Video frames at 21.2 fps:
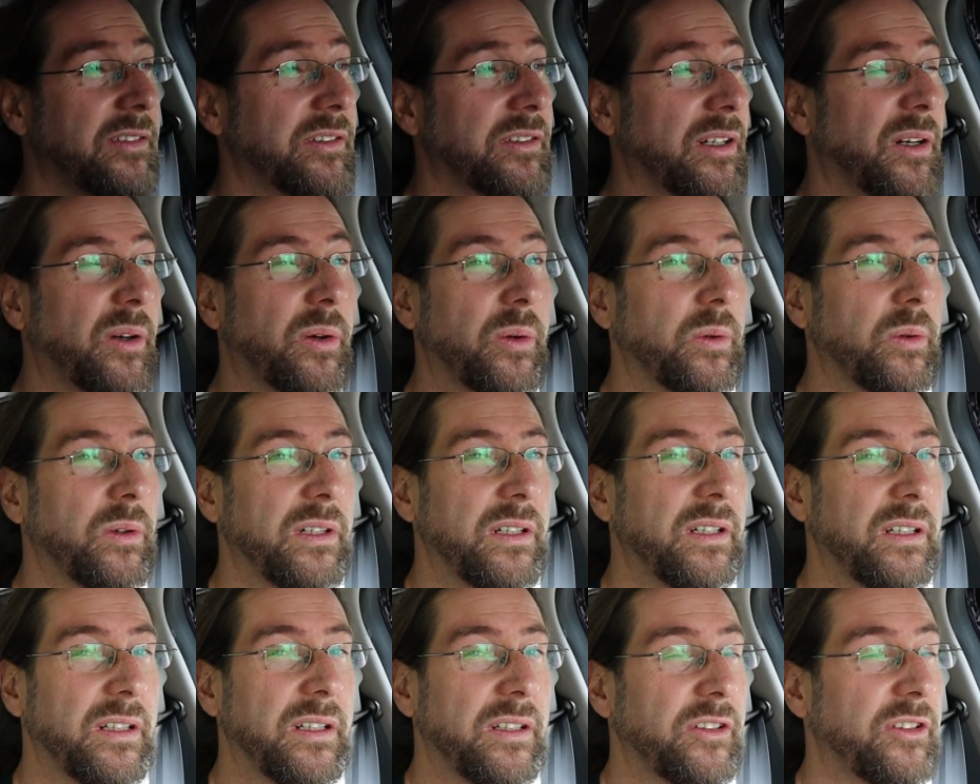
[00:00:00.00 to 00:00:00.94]
So
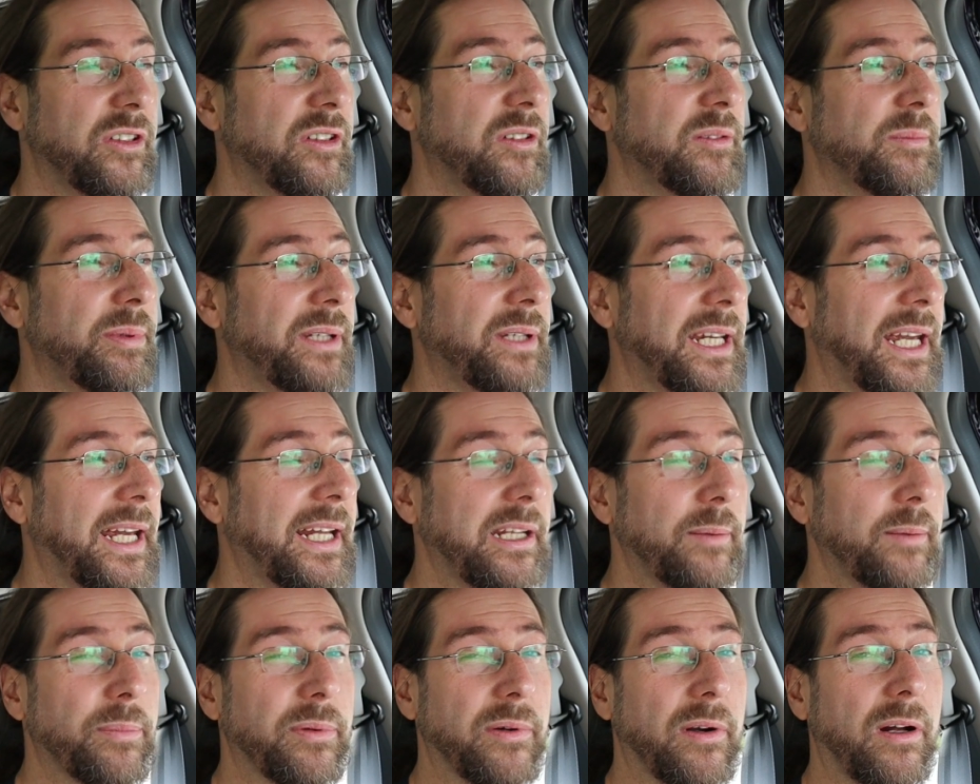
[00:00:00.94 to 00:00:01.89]
shouldn't be
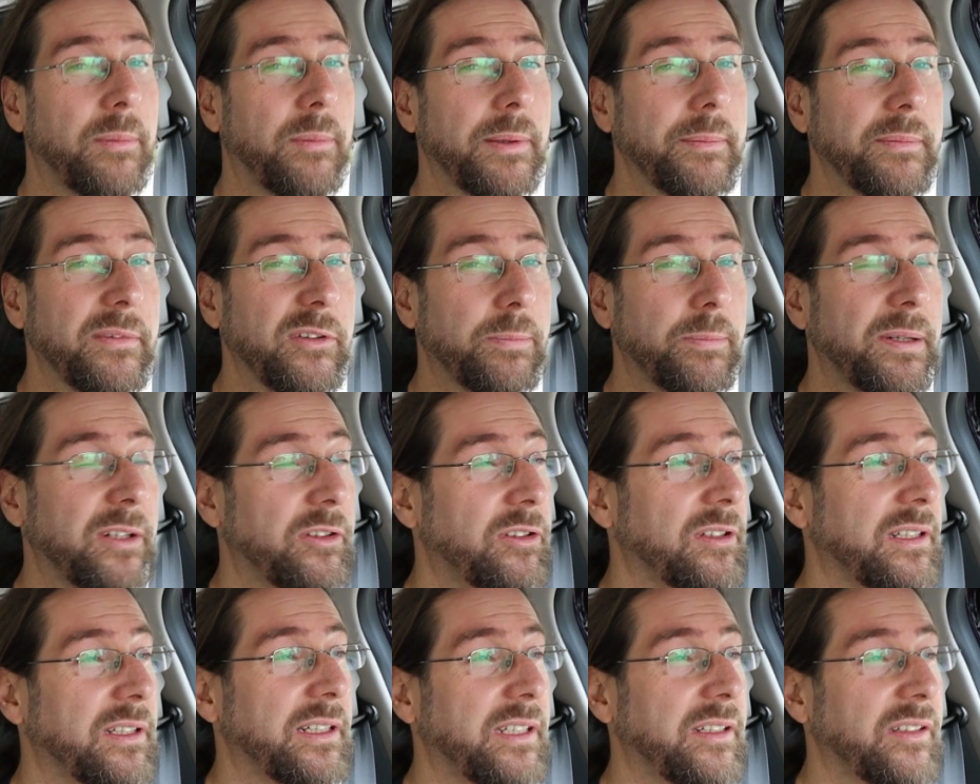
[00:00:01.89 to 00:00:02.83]
any problem,
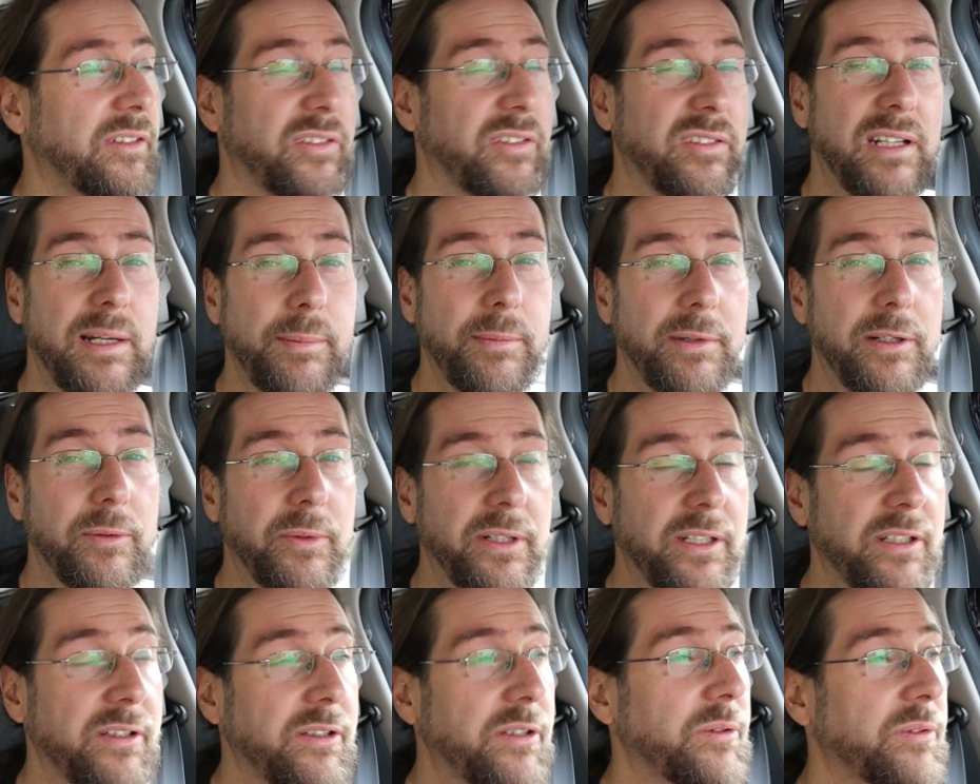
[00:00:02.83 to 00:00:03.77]
especially in the summer
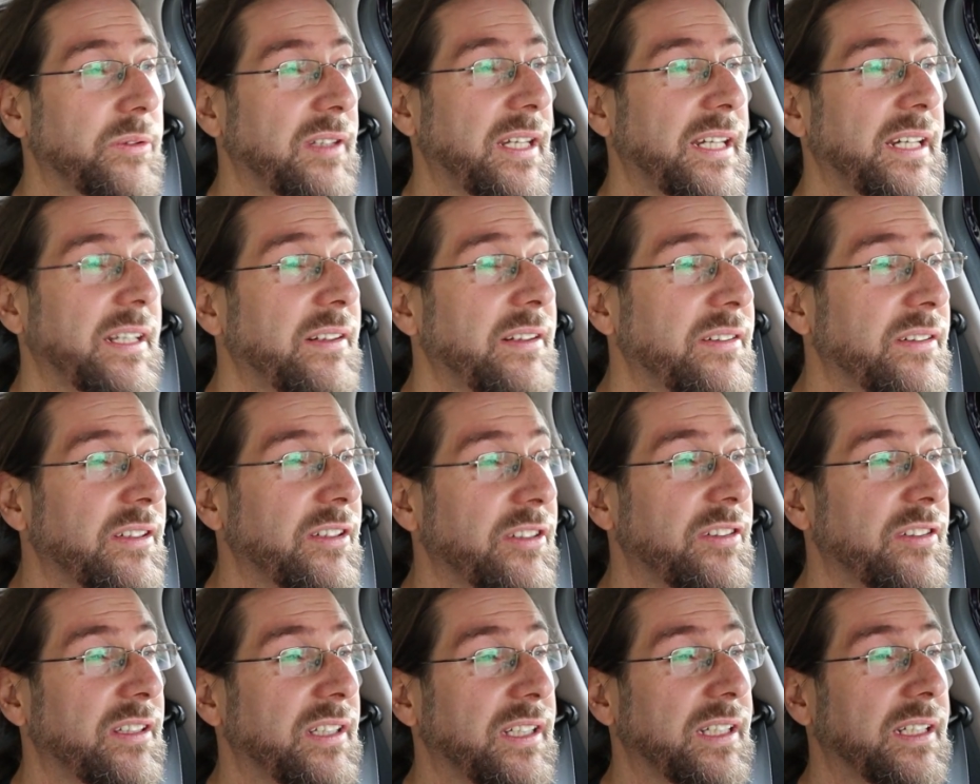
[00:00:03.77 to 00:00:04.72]
when you use air
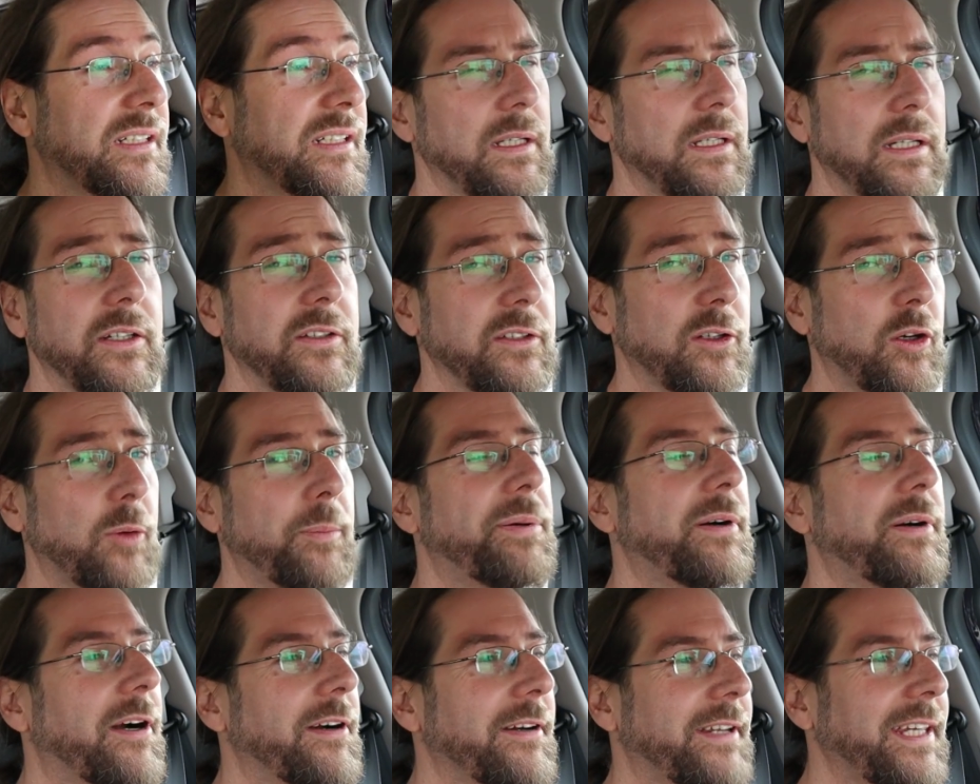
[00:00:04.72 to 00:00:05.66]
conditioning. No
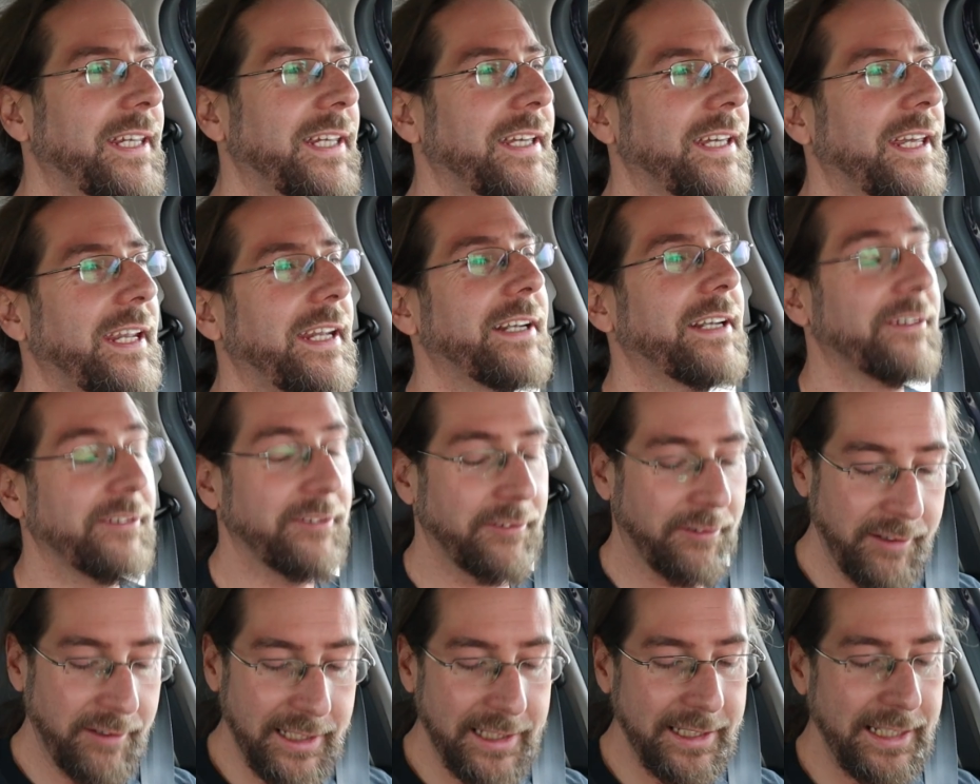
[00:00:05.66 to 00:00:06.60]
parking gear. You
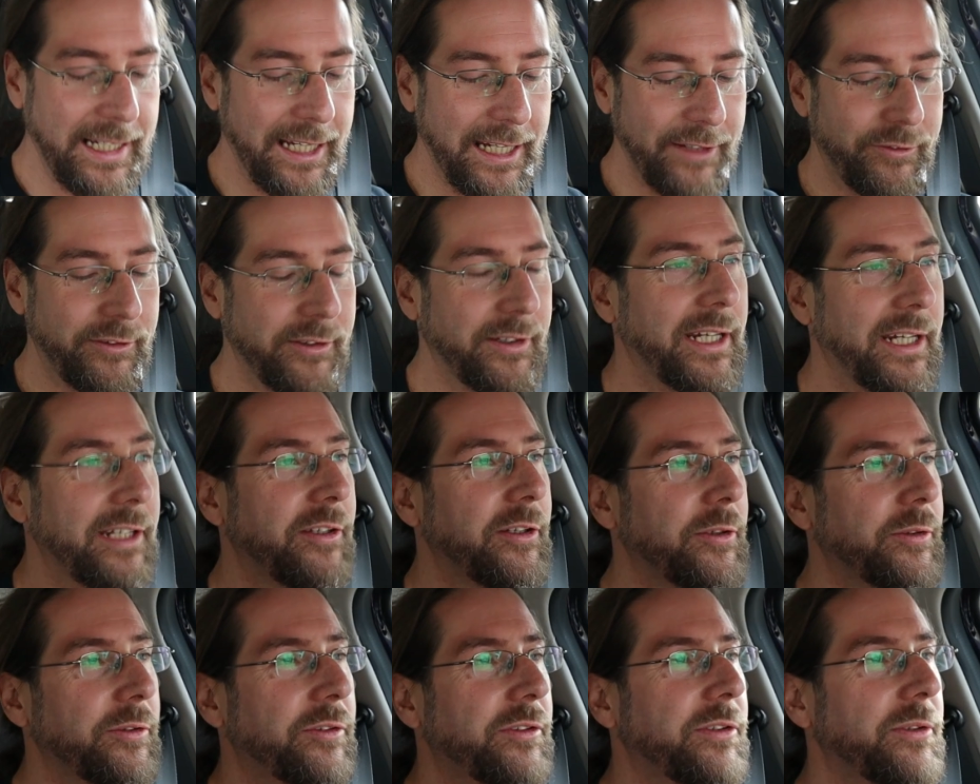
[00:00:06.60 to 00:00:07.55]
really have to get
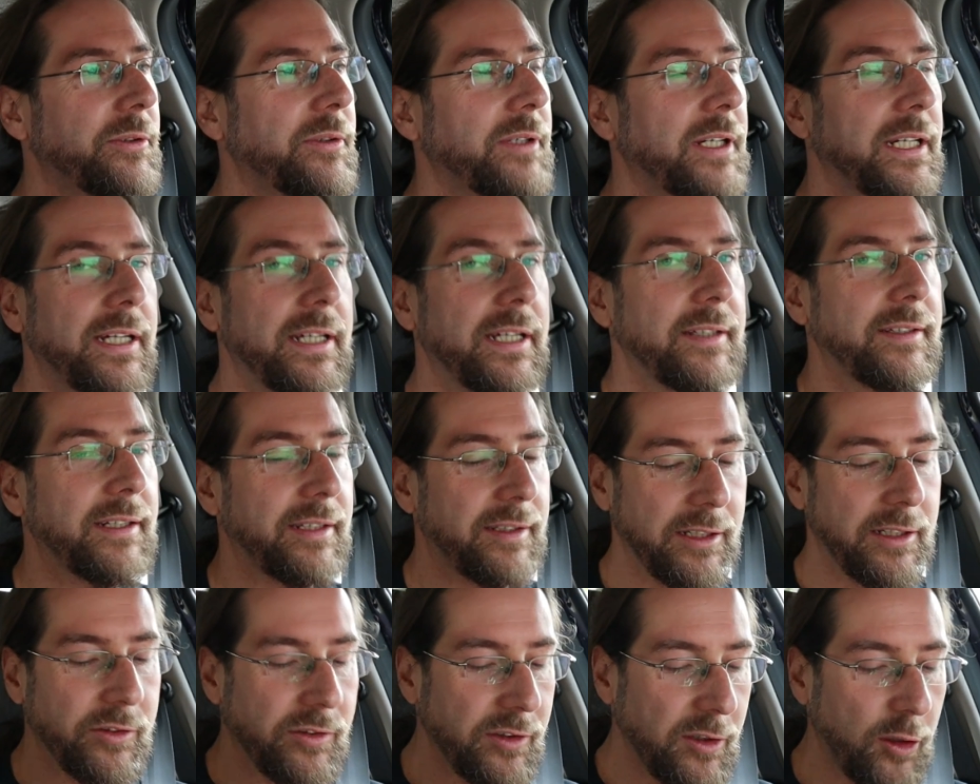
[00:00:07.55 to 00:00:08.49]
used to that
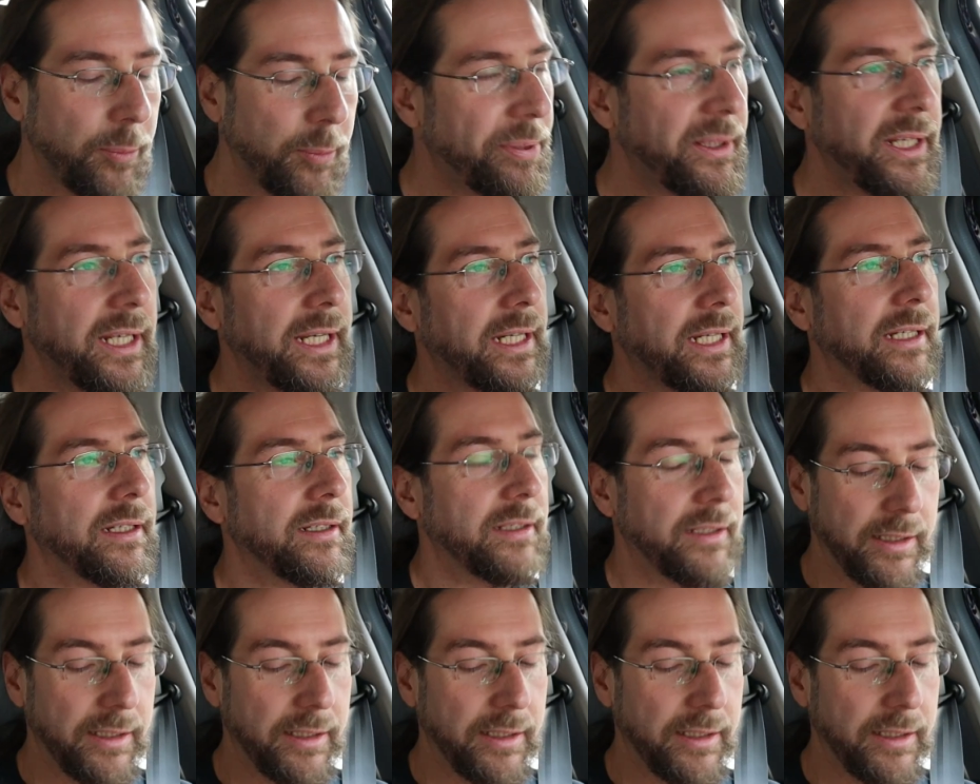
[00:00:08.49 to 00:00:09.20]
there's no P.